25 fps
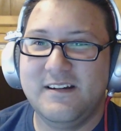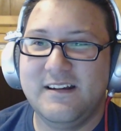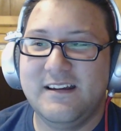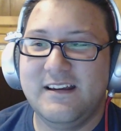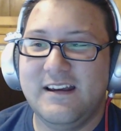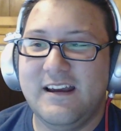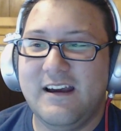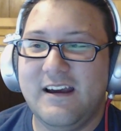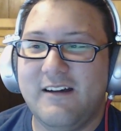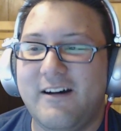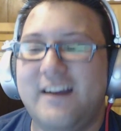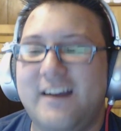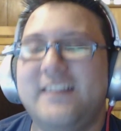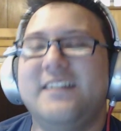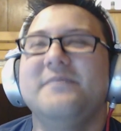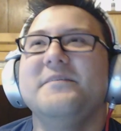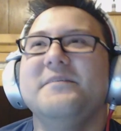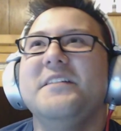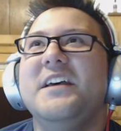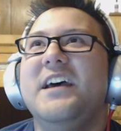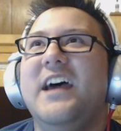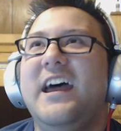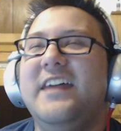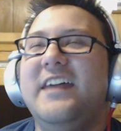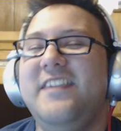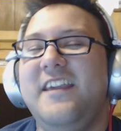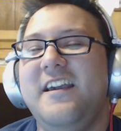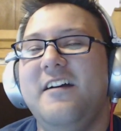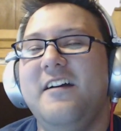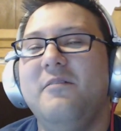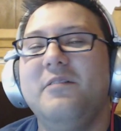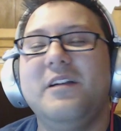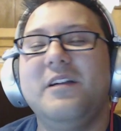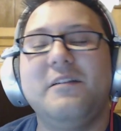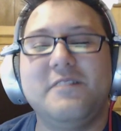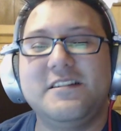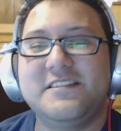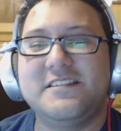like, and the
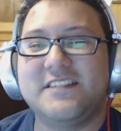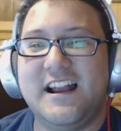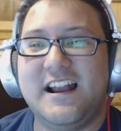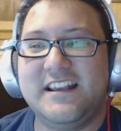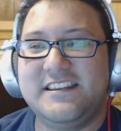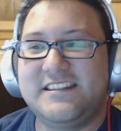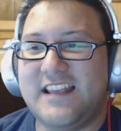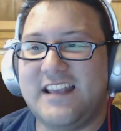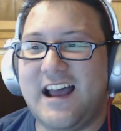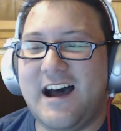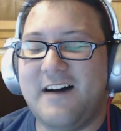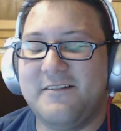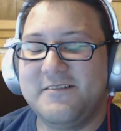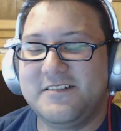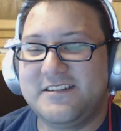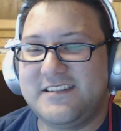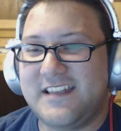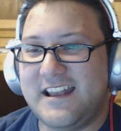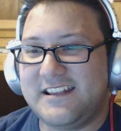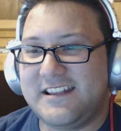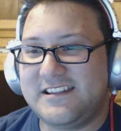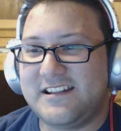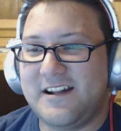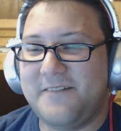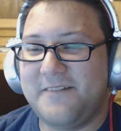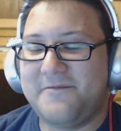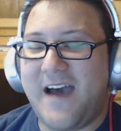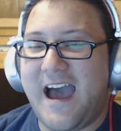only reason I salvaged that stuff